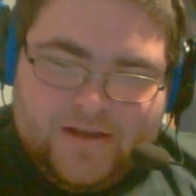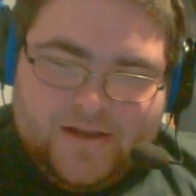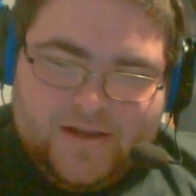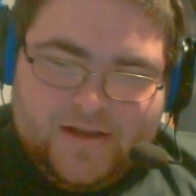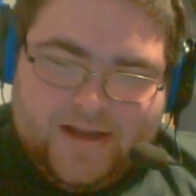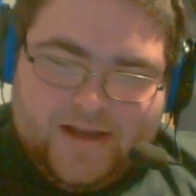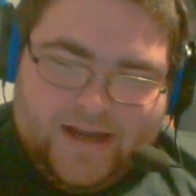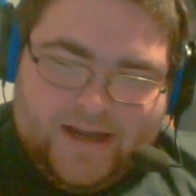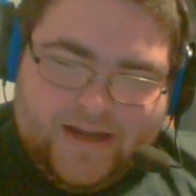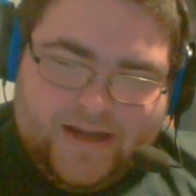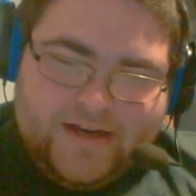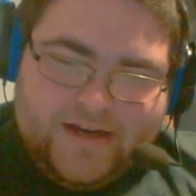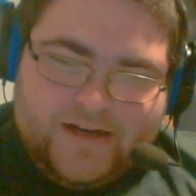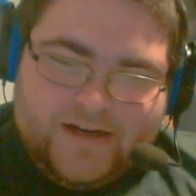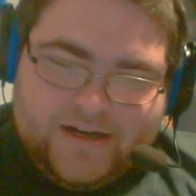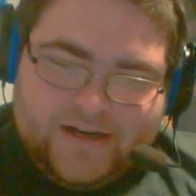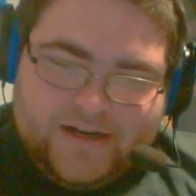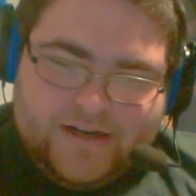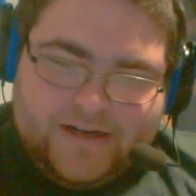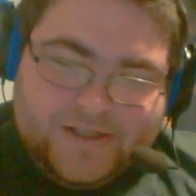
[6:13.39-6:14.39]
And
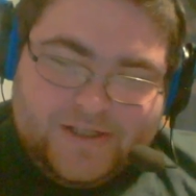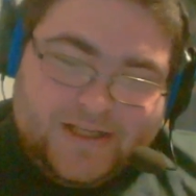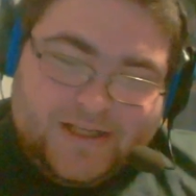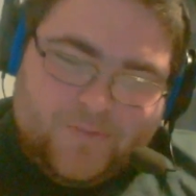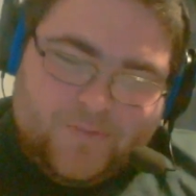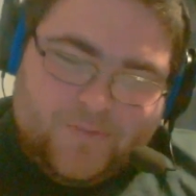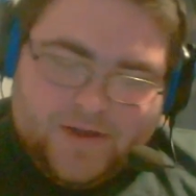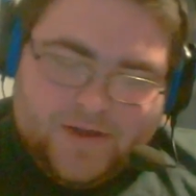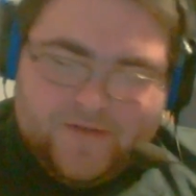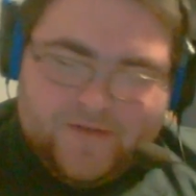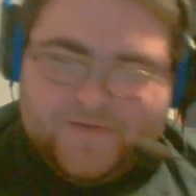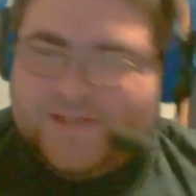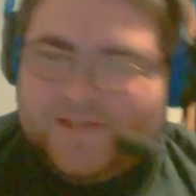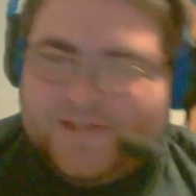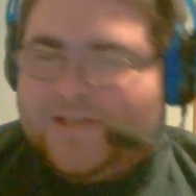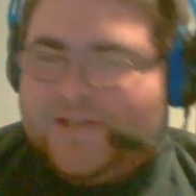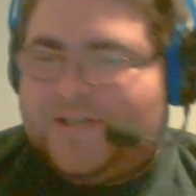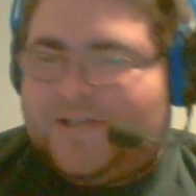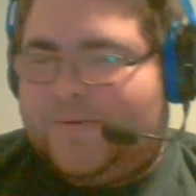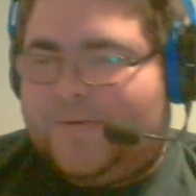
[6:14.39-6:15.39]
same with obviously
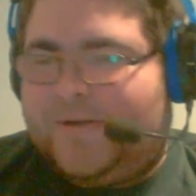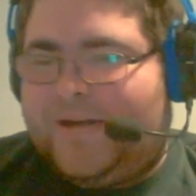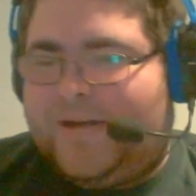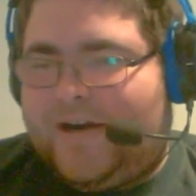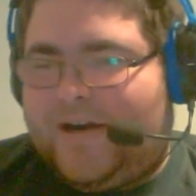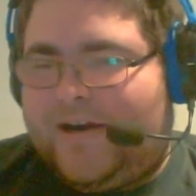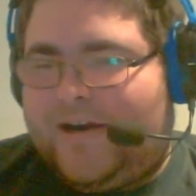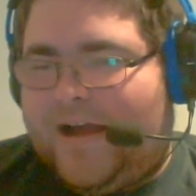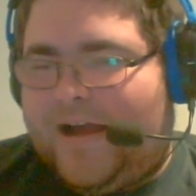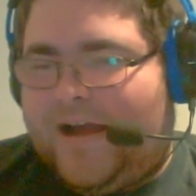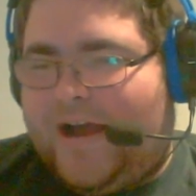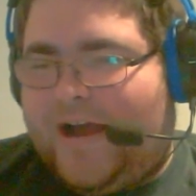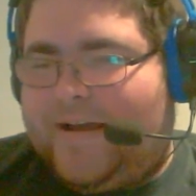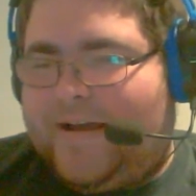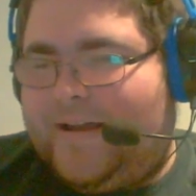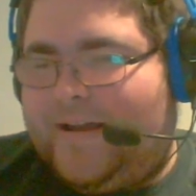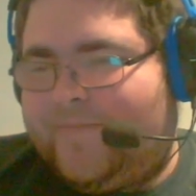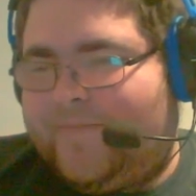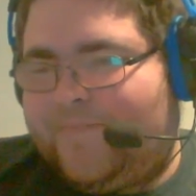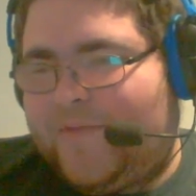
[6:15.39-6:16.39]
Undisputed Era.
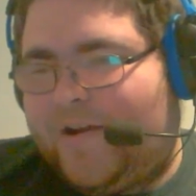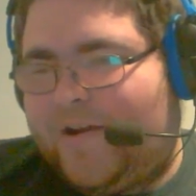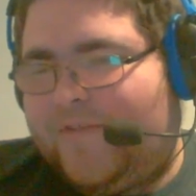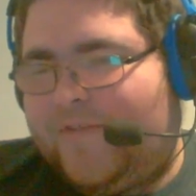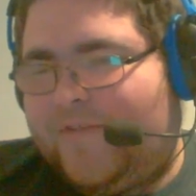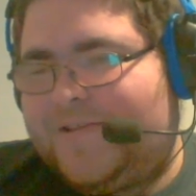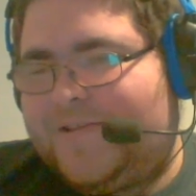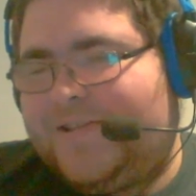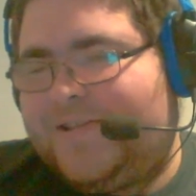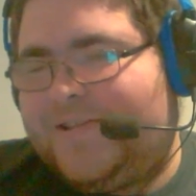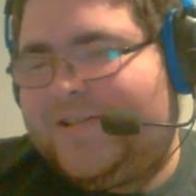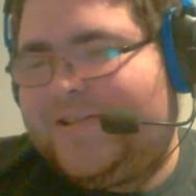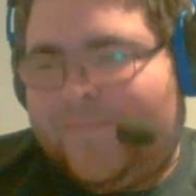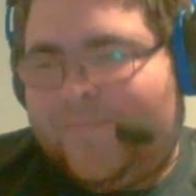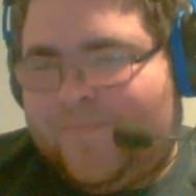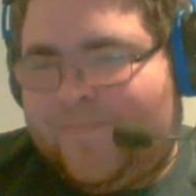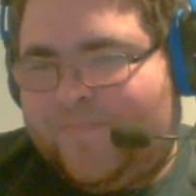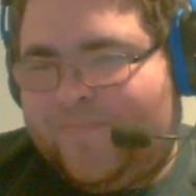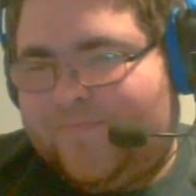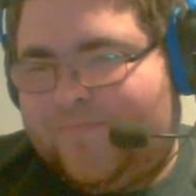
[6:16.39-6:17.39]
I obviously,
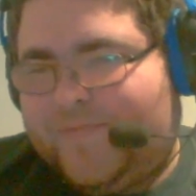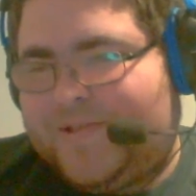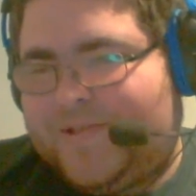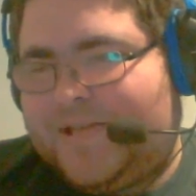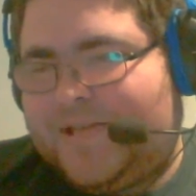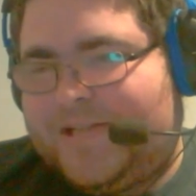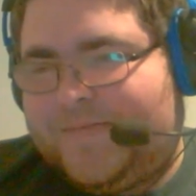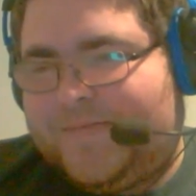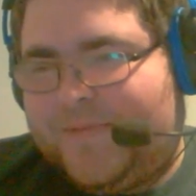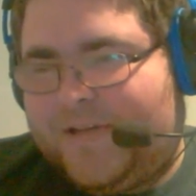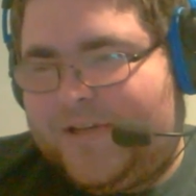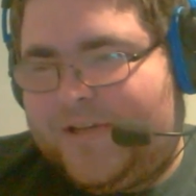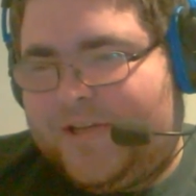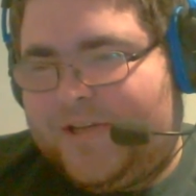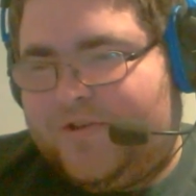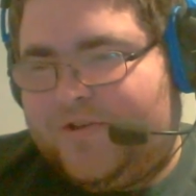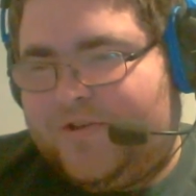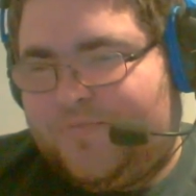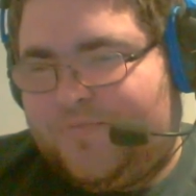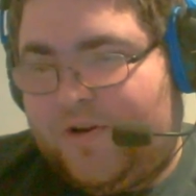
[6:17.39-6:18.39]
besides being a
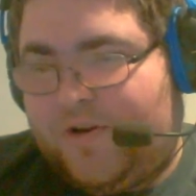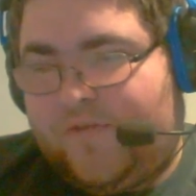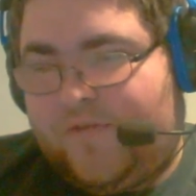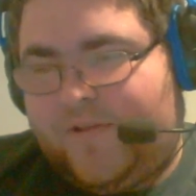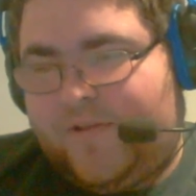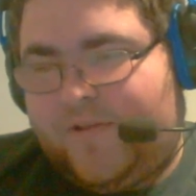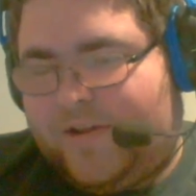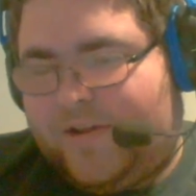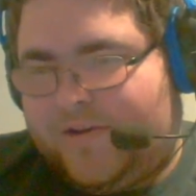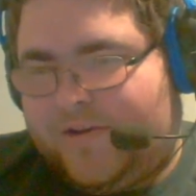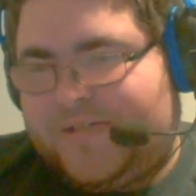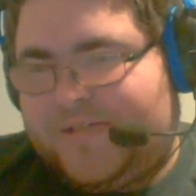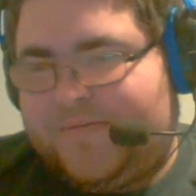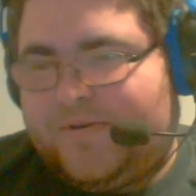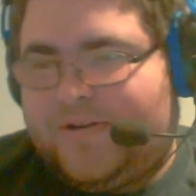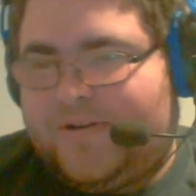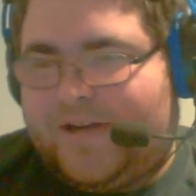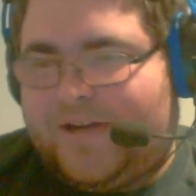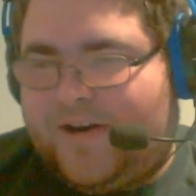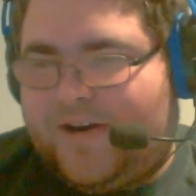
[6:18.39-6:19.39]
huge mark for the
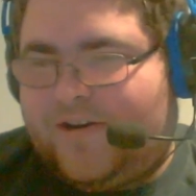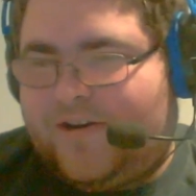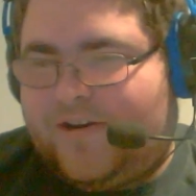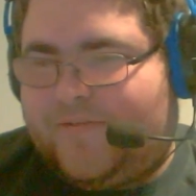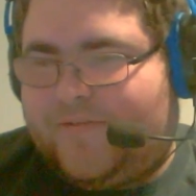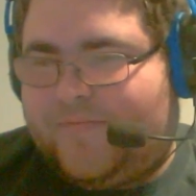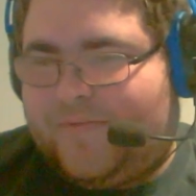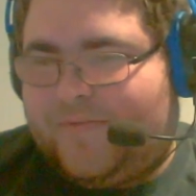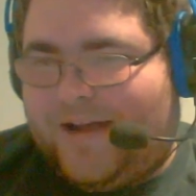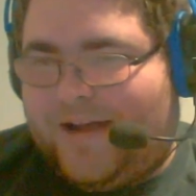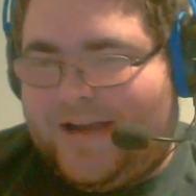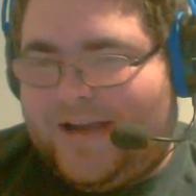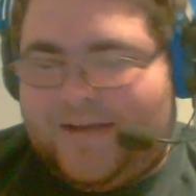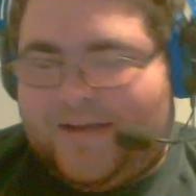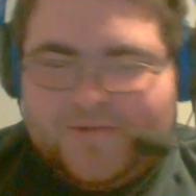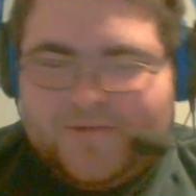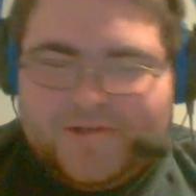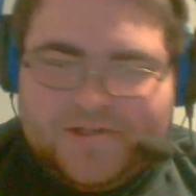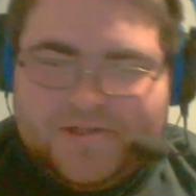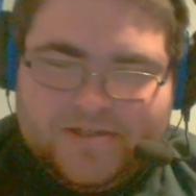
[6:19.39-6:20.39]
Undisputed Era, I am
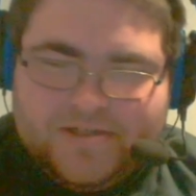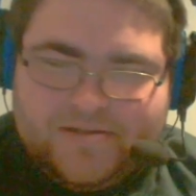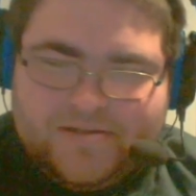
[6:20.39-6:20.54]
just